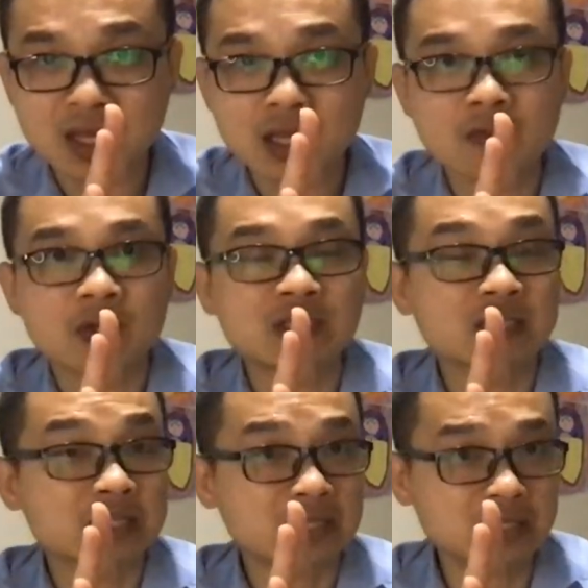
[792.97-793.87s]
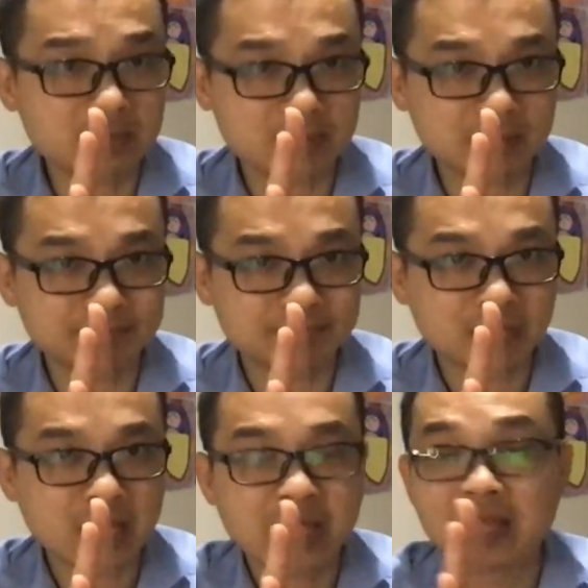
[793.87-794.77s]
even just a little bit,
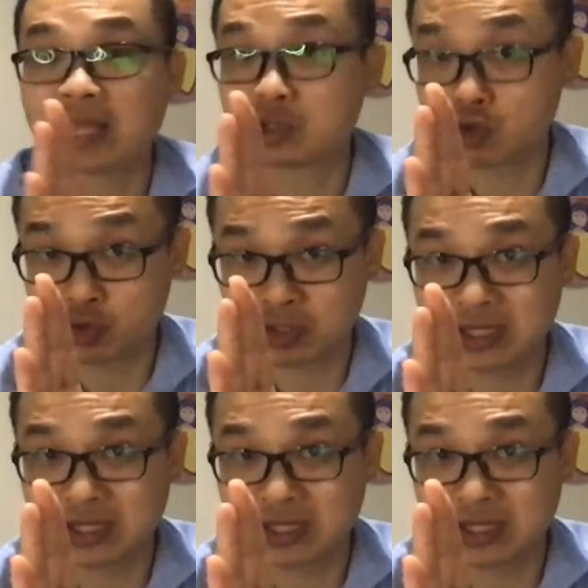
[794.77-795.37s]
and that's good.